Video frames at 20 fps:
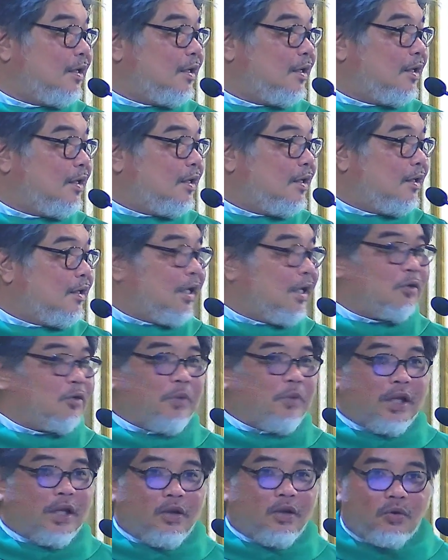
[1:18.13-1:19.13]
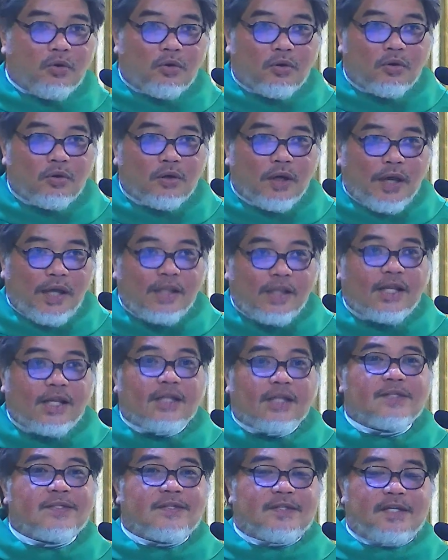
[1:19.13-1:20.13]
that we look and not
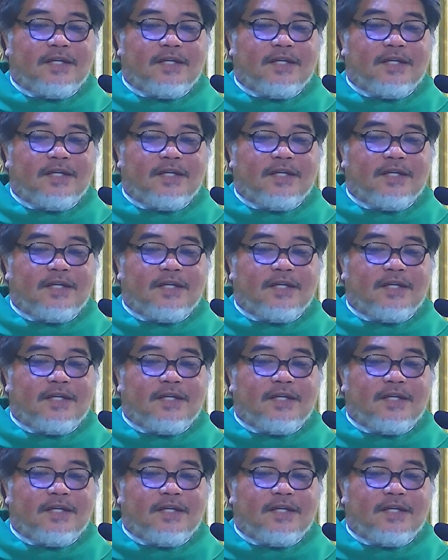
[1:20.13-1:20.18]
see,